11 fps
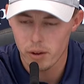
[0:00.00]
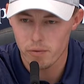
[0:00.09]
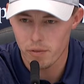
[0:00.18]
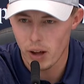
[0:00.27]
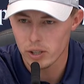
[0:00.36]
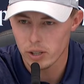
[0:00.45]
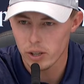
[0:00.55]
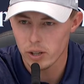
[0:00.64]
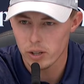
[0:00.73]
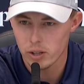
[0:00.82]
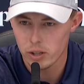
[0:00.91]
and faster
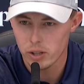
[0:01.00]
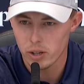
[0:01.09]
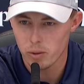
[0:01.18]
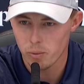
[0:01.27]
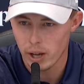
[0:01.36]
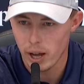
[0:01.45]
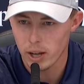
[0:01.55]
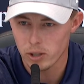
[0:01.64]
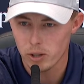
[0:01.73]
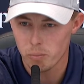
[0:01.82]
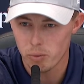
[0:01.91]
than what it has
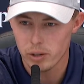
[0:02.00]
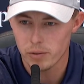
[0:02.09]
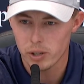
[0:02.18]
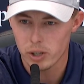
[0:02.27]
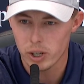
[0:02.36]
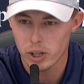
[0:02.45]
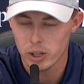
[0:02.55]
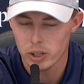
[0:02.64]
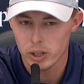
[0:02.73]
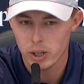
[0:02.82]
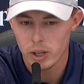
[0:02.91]
done in previous years.